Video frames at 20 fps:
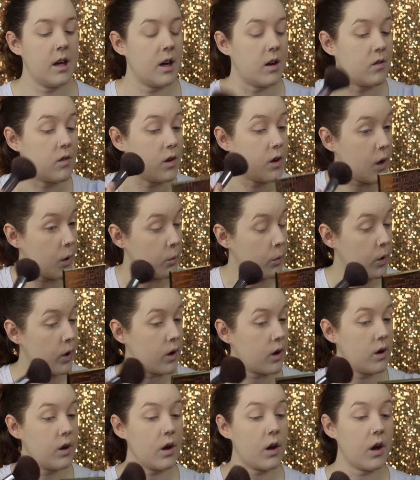have a
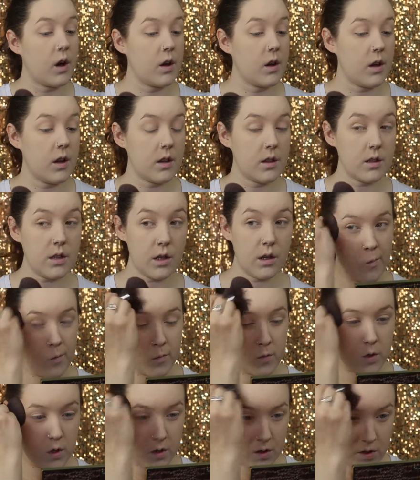number on it.
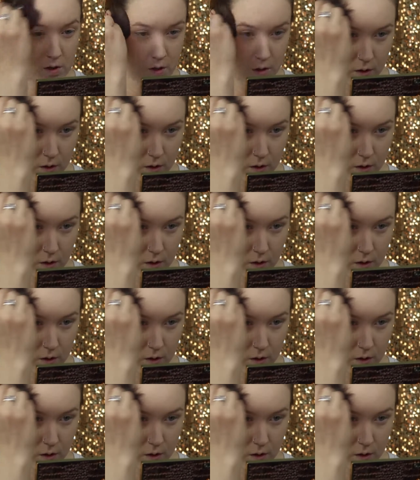just